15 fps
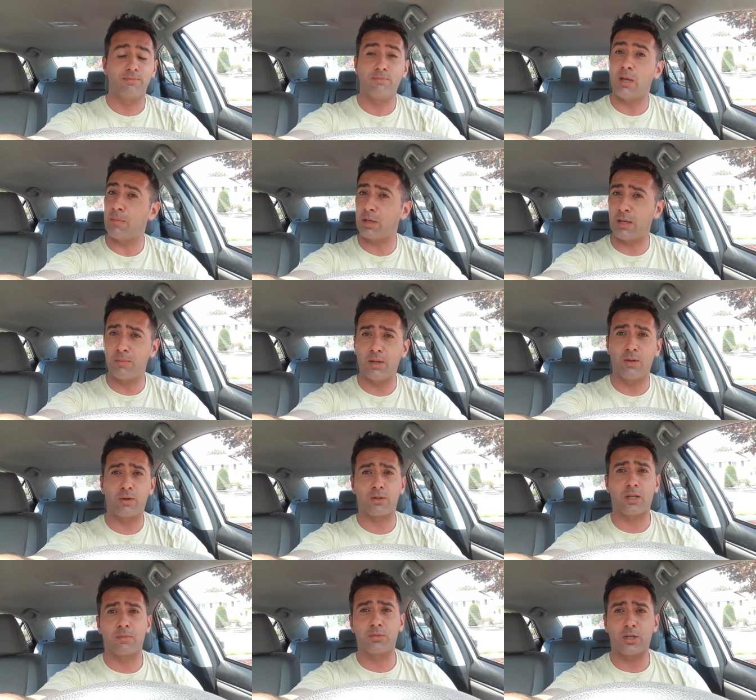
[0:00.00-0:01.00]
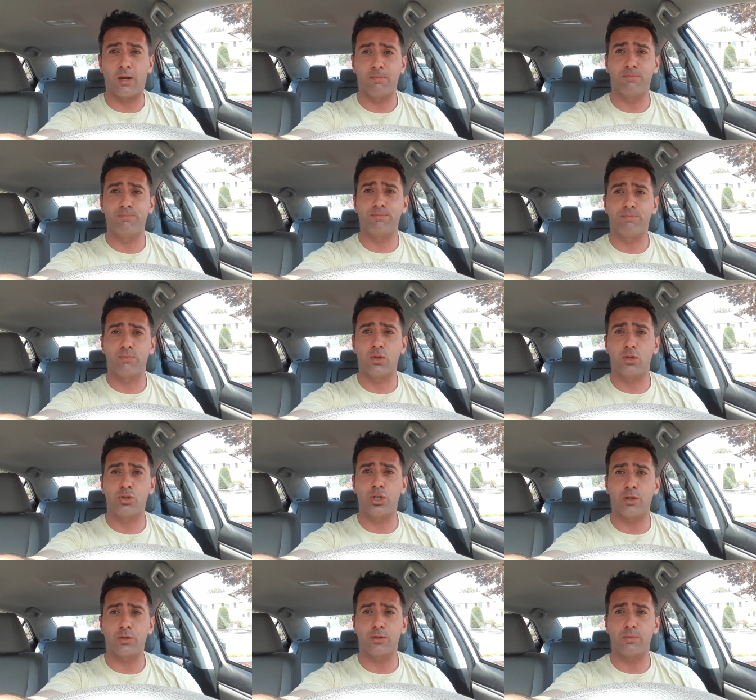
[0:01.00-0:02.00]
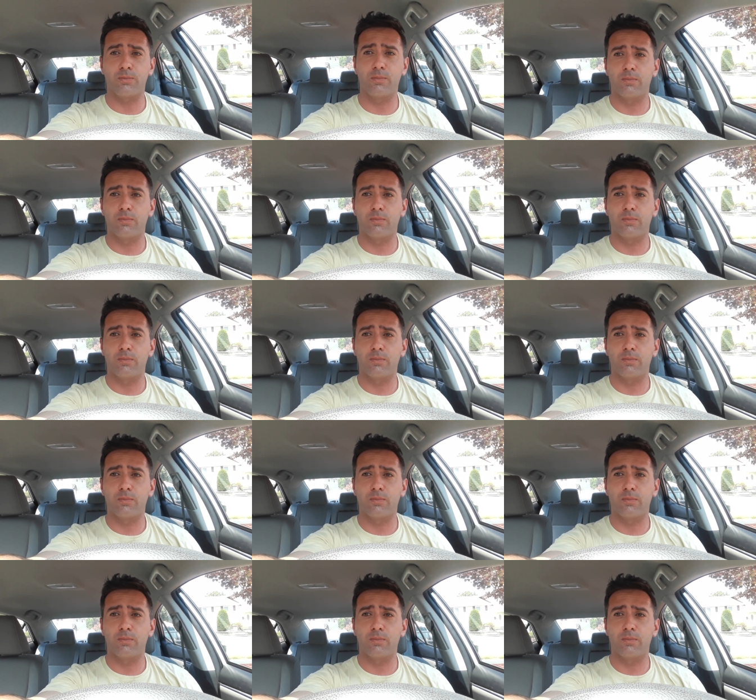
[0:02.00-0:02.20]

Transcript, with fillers: maybe give me a little thumbs up. Cheers.